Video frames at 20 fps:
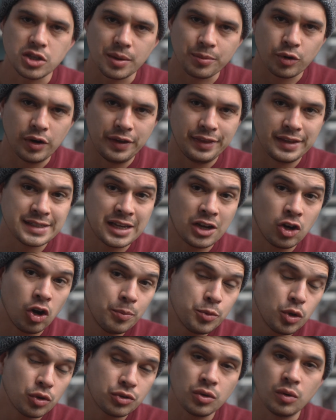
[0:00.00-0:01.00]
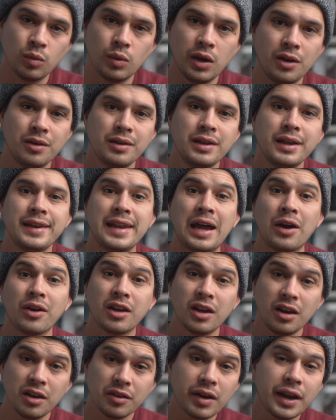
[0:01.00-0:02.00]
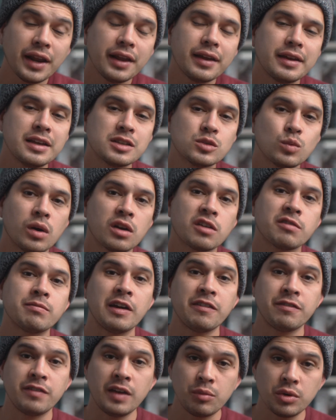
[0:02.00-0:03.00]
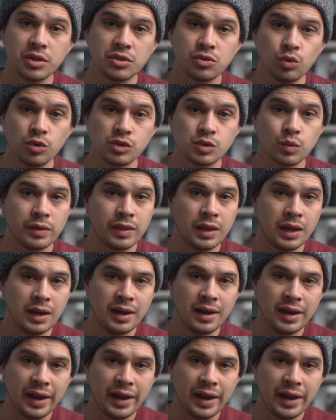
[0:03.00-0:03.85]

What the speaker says: up, creators? I hope you're doing well. Now, color grading is one of my favorite tools within